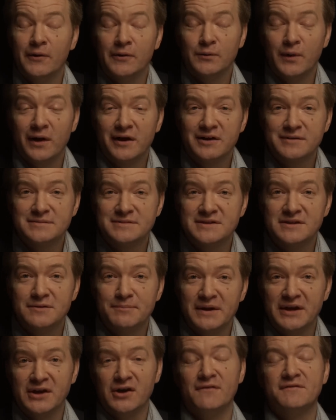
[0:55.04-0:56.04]
and welcome to The
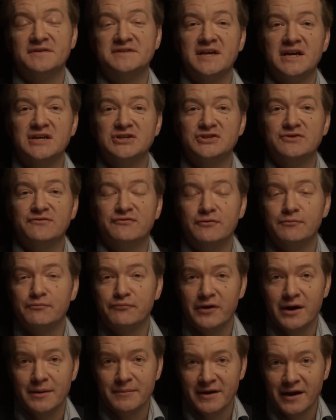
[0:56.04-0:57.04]
Big Conversation from
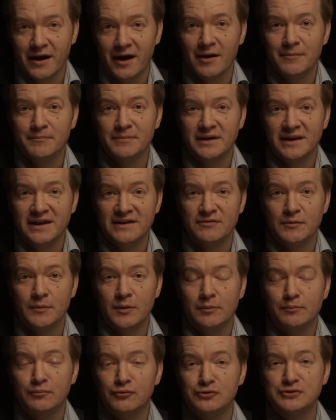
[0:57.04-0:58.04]
Premier
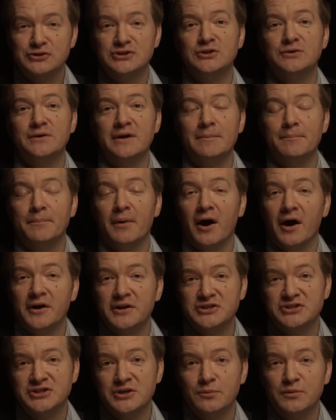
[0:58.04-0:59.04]
Unbelievable, brought to you in
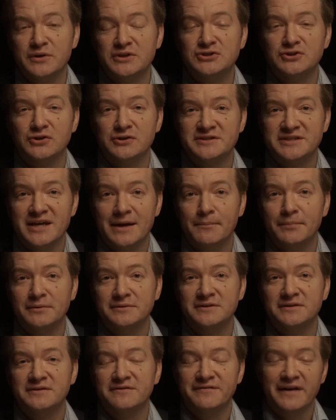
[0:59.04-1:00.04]
partnership with John
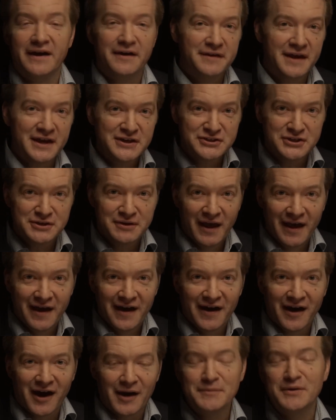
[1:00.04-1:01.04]
Templeton Foundation.
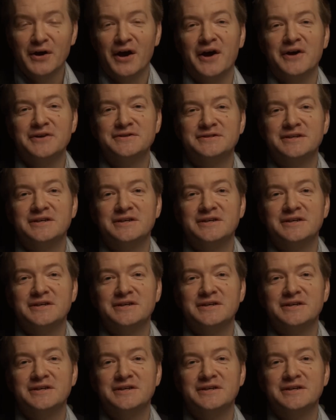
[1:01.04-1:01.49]
I'm your host,